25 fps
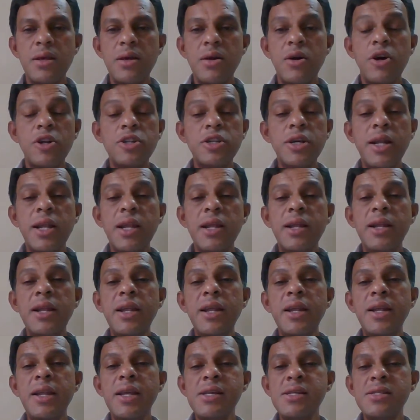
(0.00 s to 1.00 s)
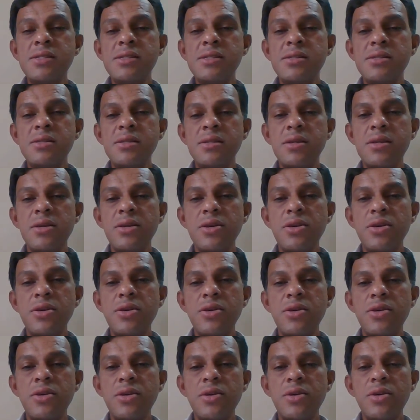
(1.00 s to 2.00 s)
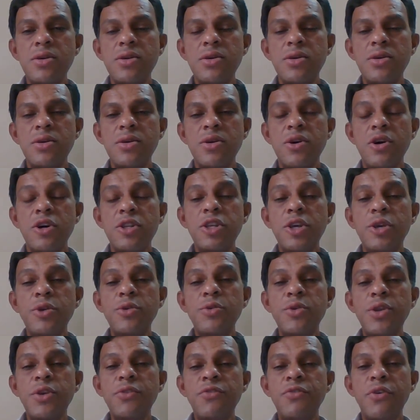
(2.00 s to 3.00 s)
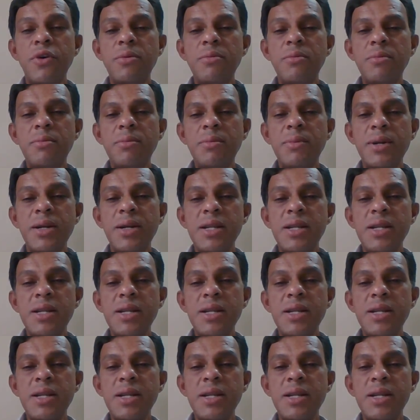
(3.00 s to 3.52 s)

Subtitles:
or the cleanliness, or the uniform